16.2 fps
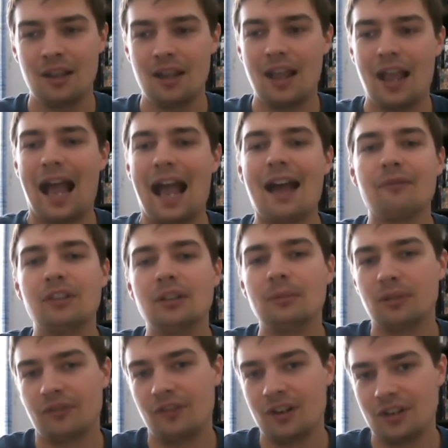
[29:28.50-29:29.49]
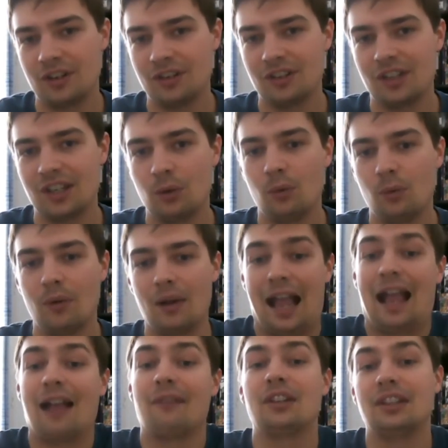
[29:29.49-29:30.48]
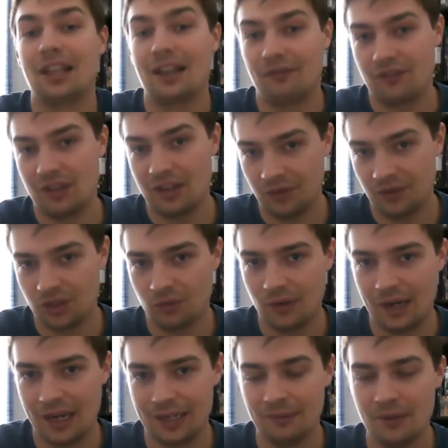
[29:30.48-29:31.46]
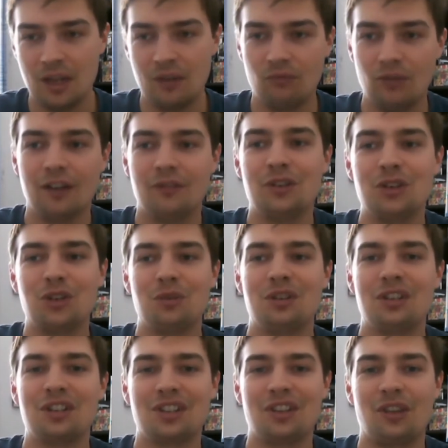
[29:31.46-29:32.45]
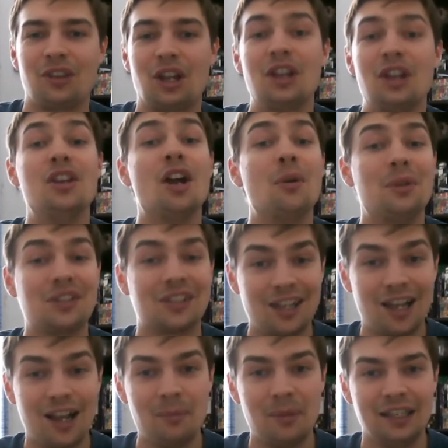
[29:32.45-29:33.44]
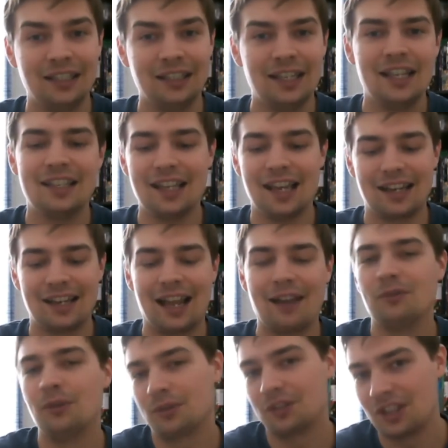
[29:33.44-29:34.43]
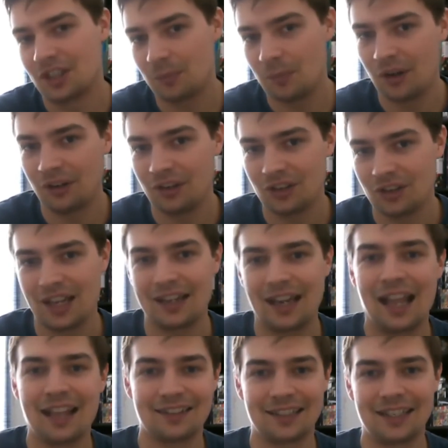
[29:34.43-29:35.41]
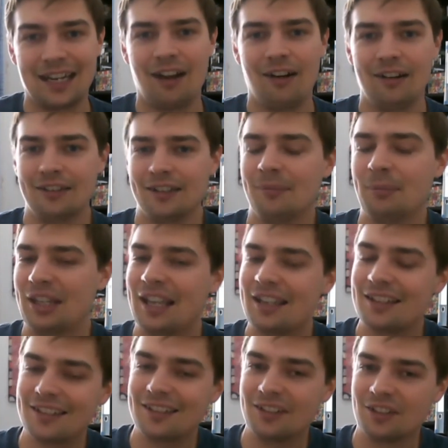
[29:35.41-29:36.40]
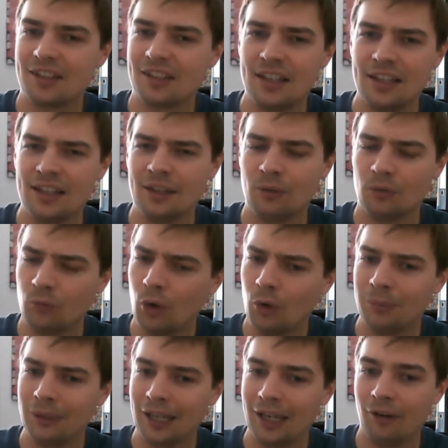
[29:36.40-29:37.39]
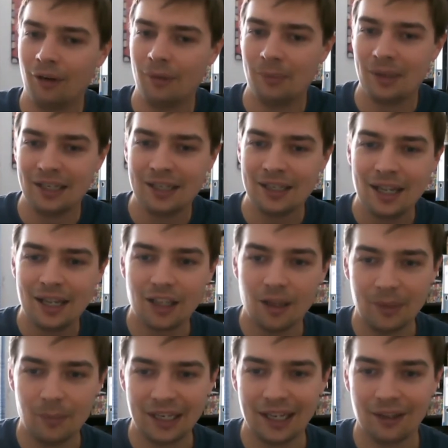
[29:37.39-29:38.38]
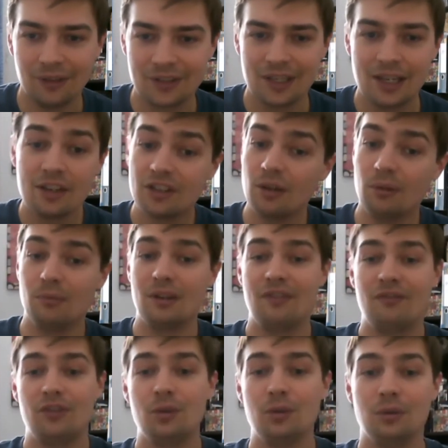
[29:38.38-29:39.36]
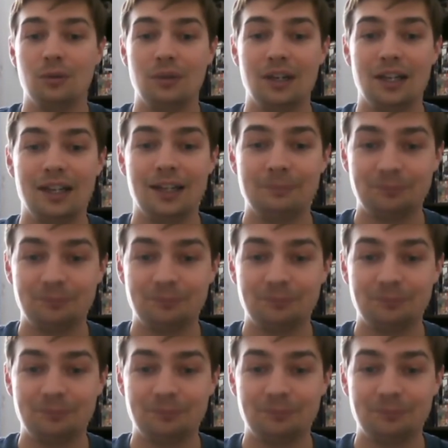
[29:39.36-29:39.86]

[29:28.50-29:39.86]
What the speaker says: having proficiency or having that favoured terrain, rather than choosing something I know is coming yet have not experienced yet as a character. But that's just the role player in me coming out. So if you're